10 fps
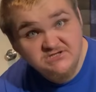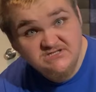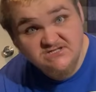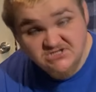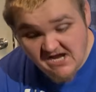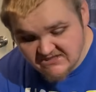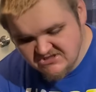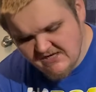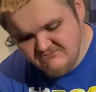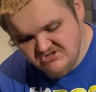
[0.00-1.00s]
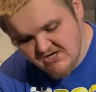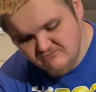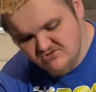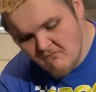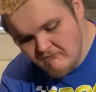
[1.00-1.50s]
the exact same
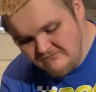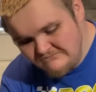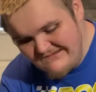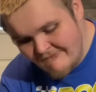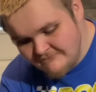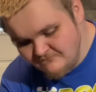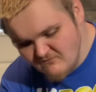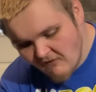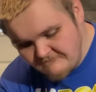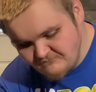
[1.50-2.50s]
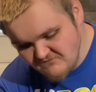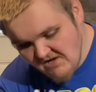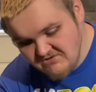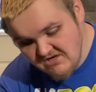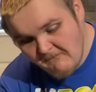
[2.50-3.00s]
chips
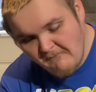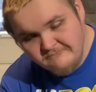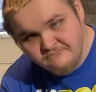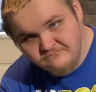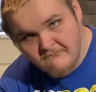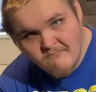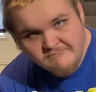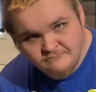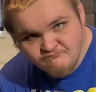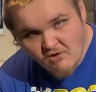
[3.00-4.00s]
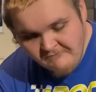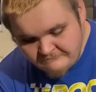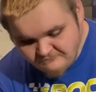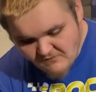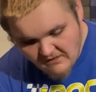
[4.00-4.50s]
and dip
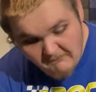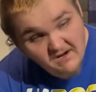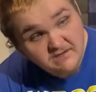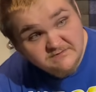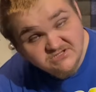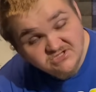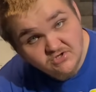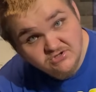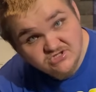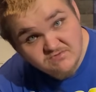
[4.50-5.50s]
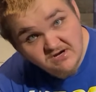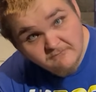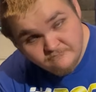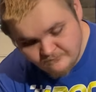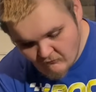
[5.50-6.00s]
on my elementary school used to make.
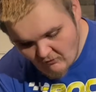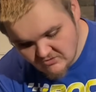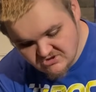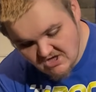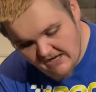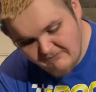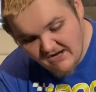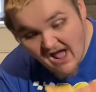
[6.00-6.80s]
Wilson Academy.